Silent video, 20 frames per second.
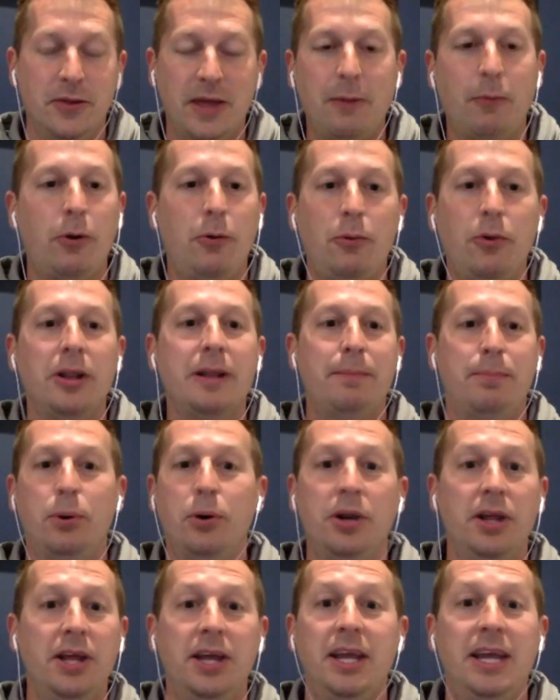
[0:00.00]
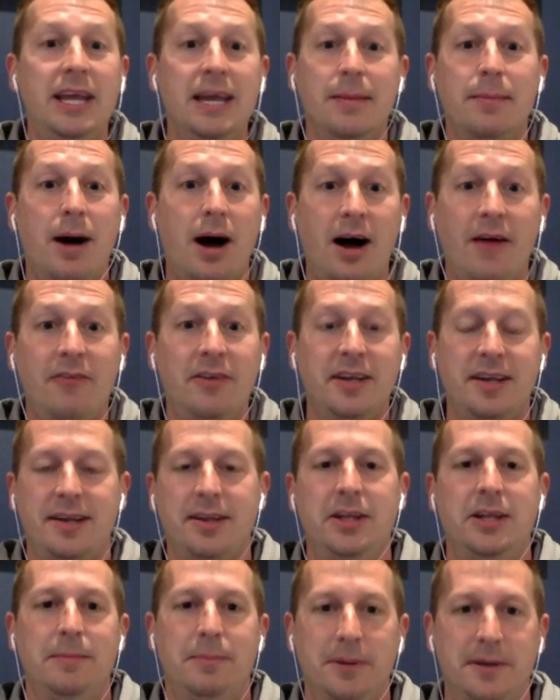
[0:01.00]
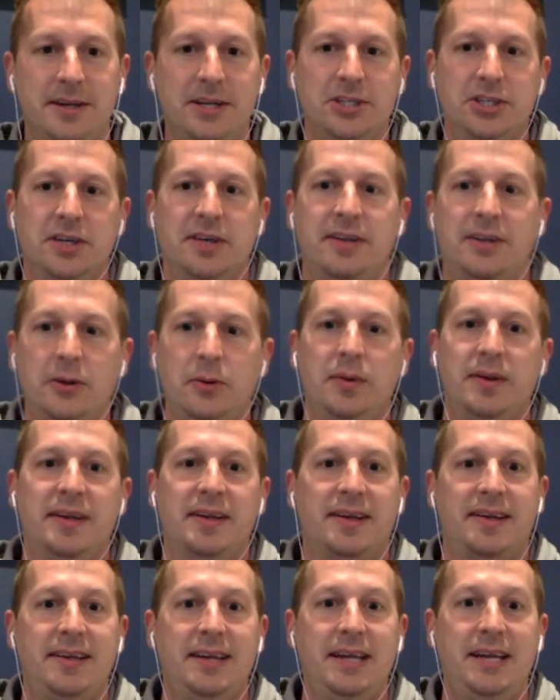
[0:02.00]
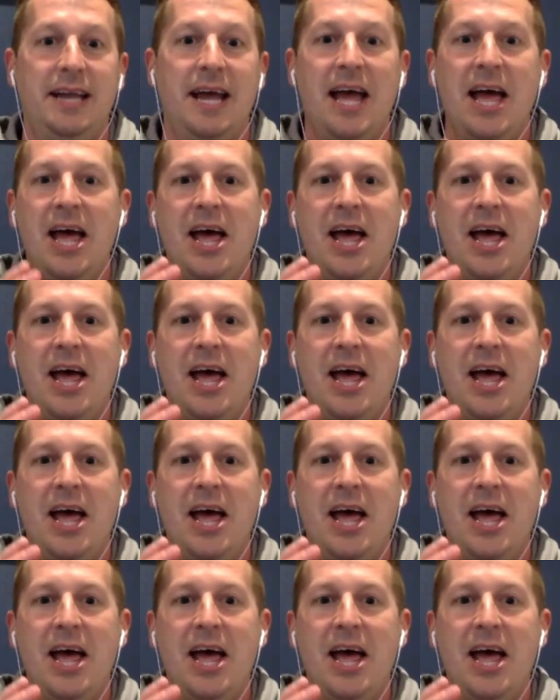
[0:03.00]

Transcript: They weren't really putting him, obviously, in positions to succeed.